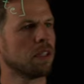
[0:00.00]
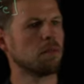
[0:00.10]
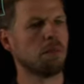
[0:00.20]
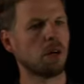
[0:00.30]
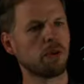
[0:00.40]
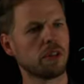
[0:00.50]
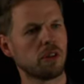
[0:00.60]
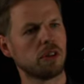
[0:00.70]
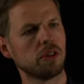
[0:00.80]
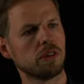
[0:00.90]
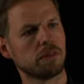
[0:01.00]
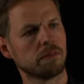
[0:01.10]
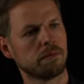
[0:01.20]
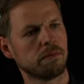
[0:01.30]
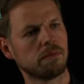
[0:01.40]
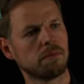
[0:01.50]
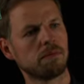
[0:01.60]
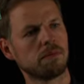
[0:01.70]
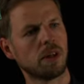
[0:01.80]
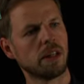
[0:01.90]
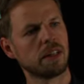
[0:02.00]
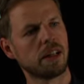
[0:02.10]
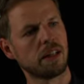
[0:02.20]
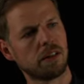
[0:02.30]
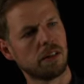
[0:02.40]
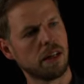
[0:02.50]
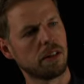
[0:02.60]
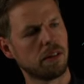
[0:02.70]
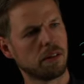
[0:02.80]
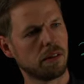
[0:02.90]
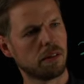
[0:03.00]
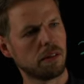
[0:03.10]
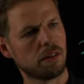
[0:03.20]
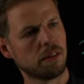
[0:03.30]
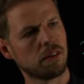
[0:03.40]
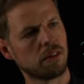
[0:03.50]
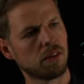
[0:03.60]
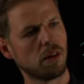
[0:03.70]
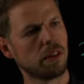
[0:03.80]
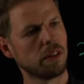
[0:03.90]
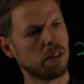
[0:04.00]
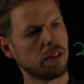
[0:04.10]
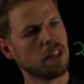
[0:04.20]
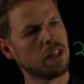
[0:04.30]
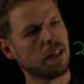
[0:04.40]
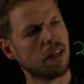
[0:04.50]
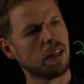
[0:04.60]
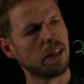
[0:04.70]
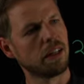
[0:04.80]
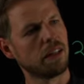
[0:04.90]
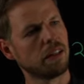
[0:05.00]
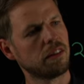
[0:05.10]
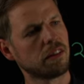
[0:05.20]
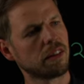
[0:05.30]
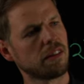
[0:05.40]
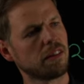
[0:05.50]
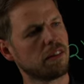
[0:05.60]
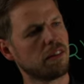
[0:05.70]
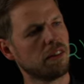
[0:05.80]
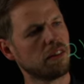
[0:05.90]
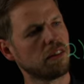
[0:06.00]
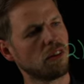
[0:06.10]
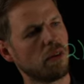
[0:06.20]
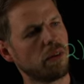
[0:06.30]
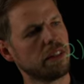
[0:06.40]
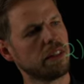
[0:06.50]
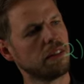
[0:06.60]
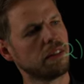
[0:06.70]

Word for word: boundary conditions, right? I, I sorry, I discussed this already.